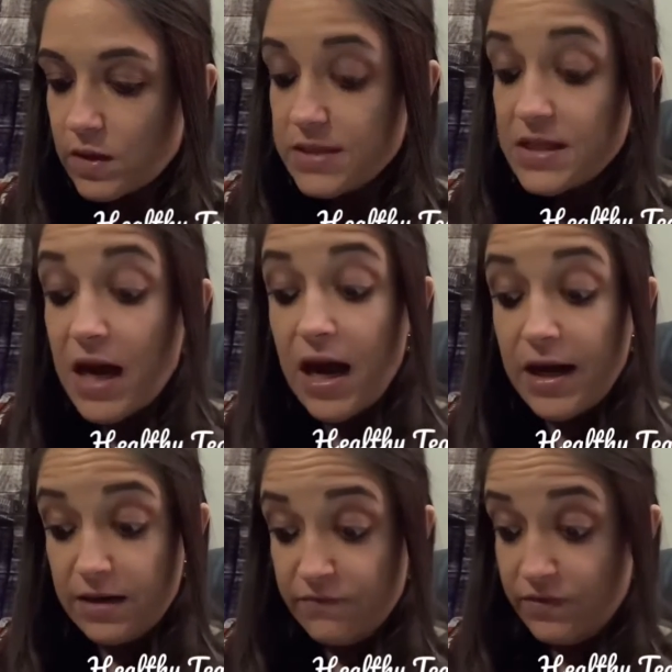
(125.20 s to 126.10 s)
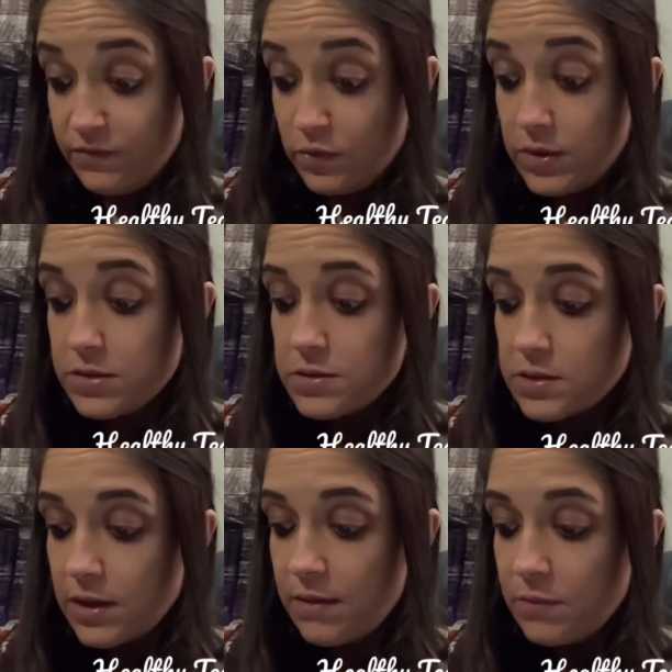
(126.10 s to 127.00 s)
flavonoids.
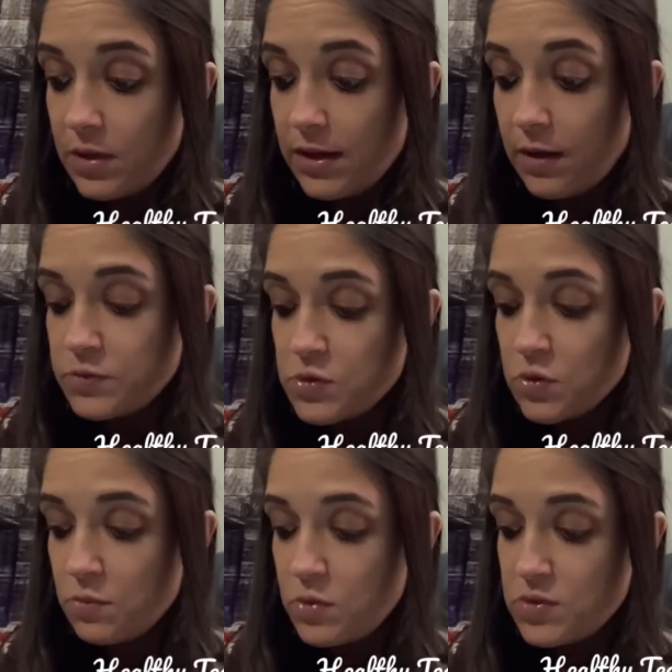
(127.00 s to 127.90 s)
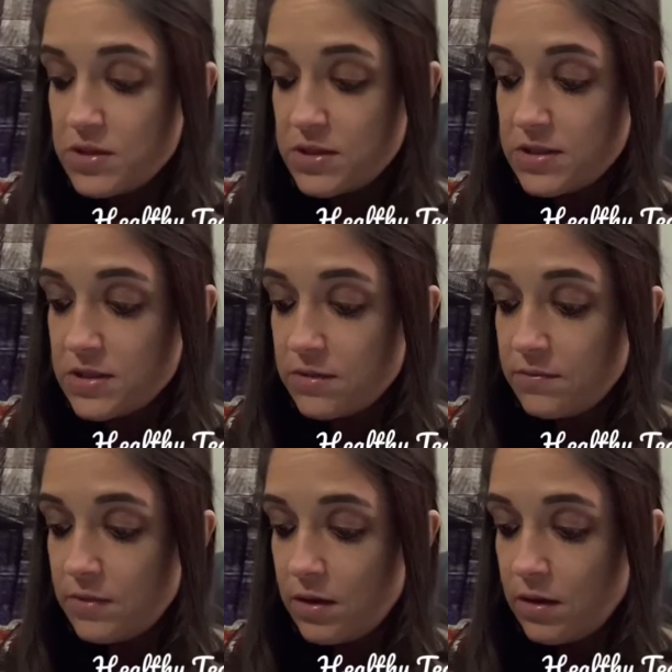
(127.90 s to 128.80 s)
It helps with your immune
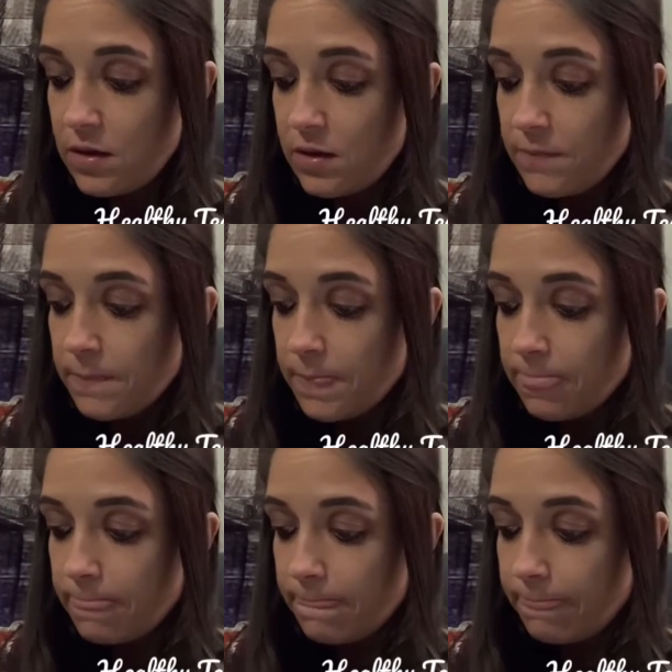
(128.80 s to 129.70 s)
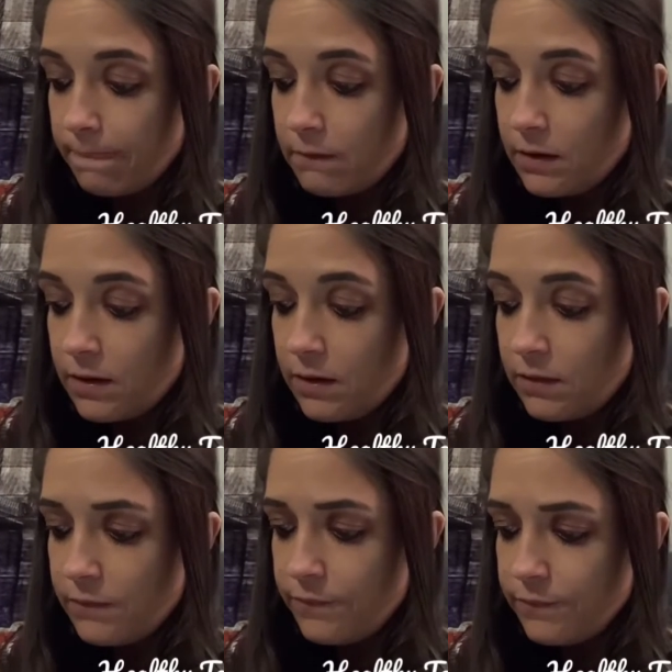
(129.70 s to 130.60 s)
system.
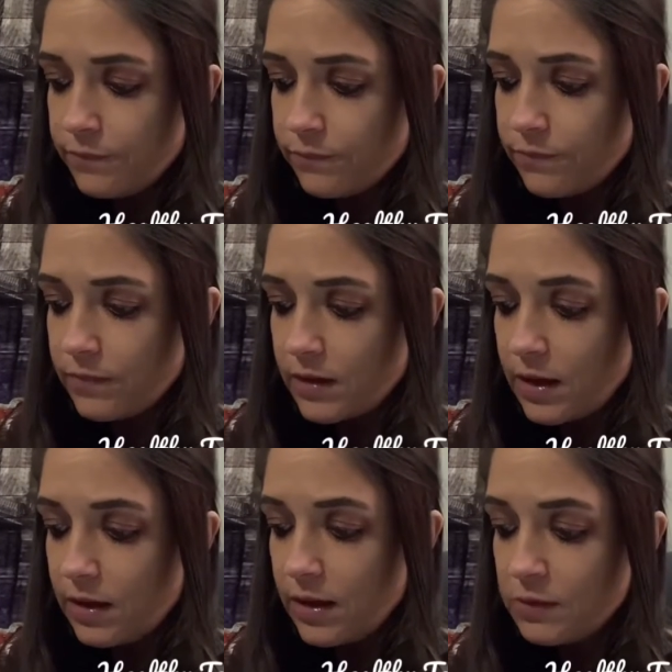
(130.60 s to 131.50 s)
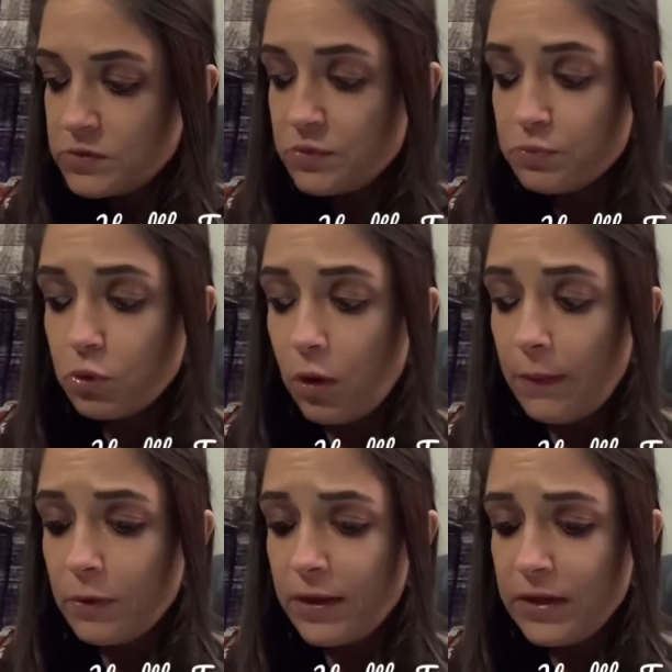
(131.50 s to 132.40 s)
Helps with
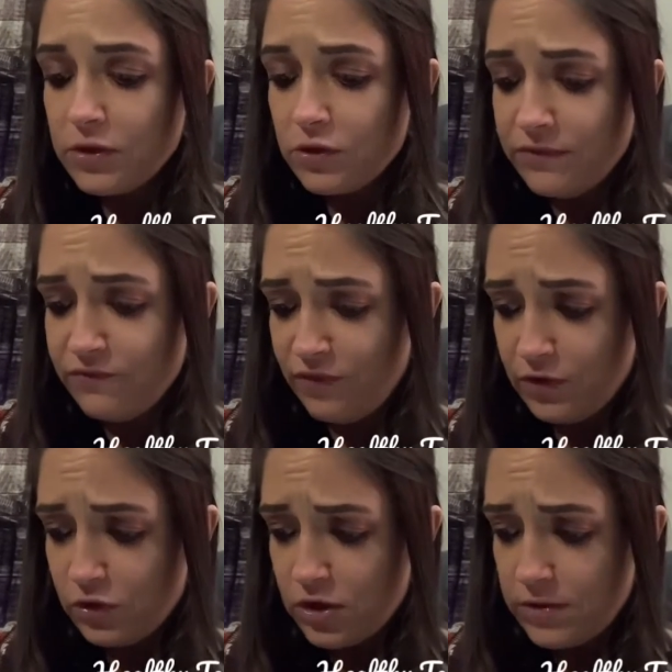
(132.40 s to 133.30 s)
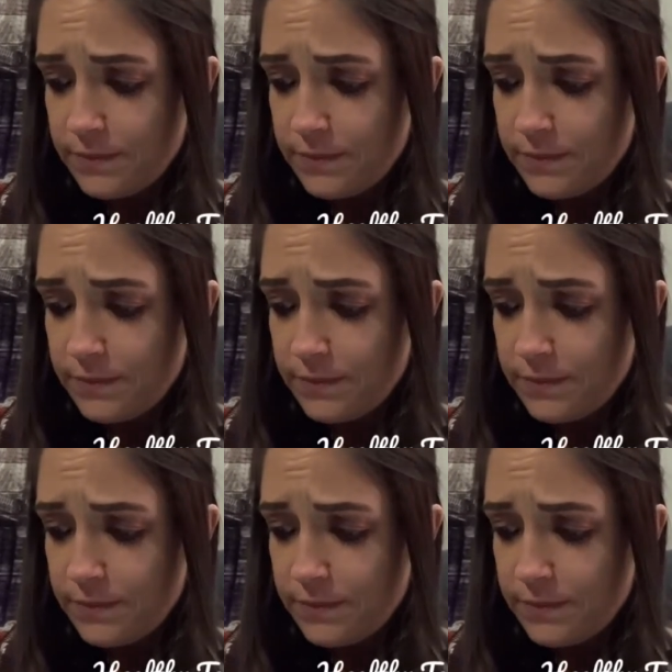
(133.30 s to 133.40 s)
proper endocrine function.